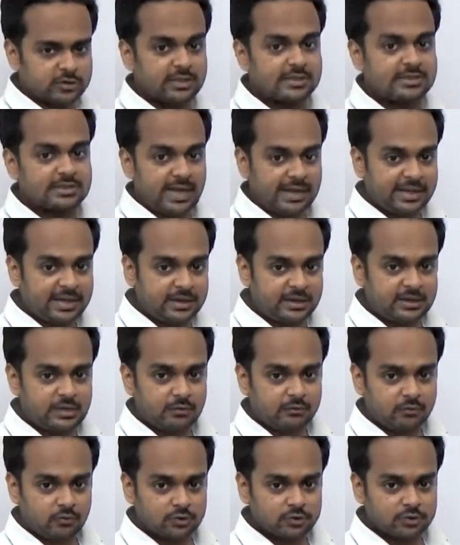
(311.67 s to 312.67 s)
the second
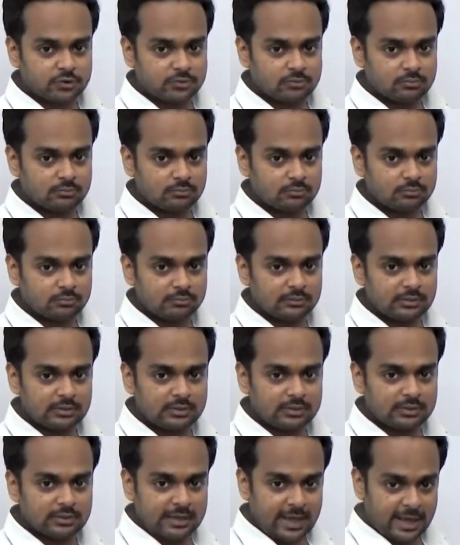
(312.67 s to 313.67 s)
difference.
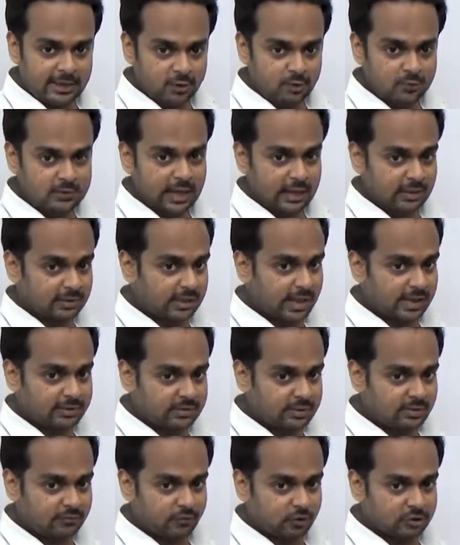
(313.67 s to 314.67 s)
Can you tell
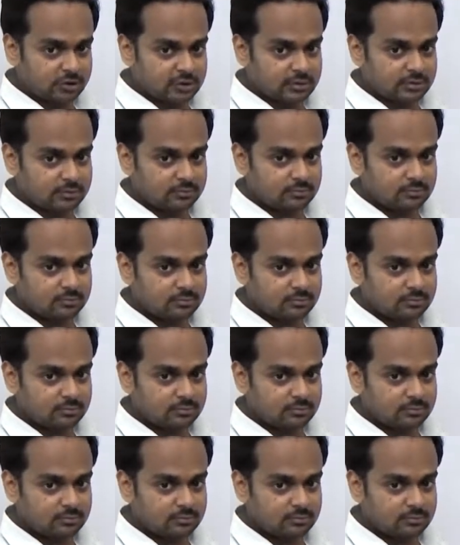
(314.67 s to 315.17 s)
that difference?